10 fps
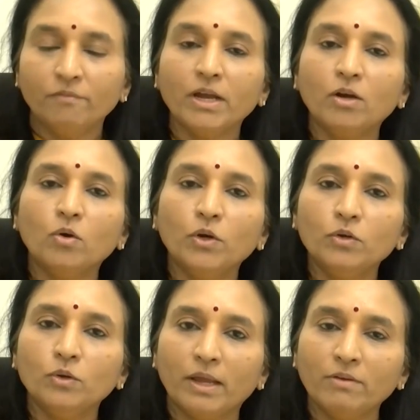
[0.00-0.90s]
we are going
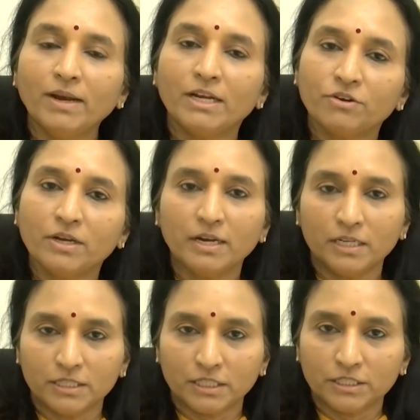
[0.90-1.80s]
to give a trigger
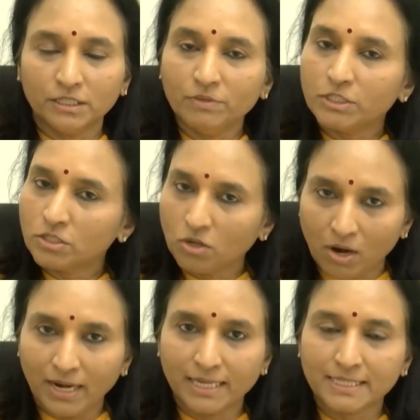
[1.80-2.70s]
injection which is
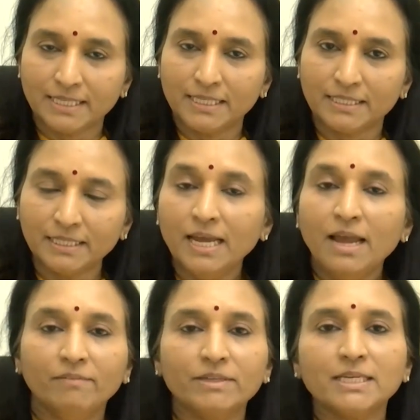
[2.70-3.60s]
called HCG,
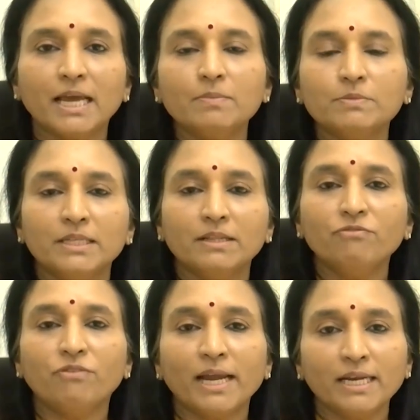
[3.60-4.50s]
which helps in the
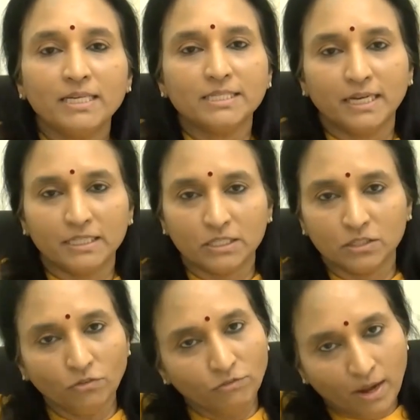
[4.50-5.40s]
final stages
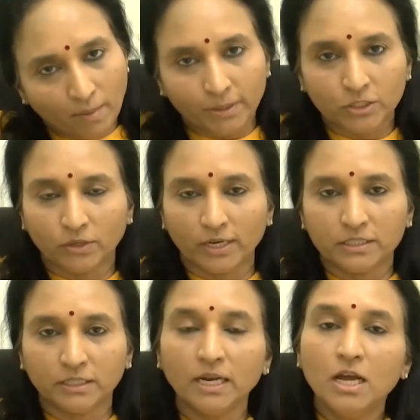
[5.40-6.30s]
of
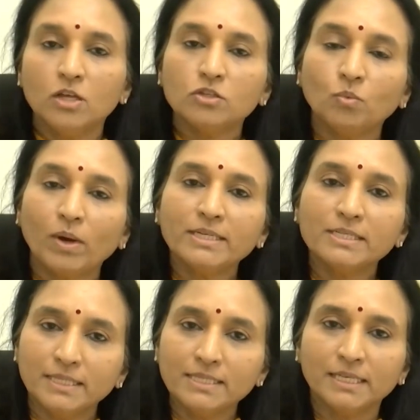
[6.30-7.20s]
maturation. So once this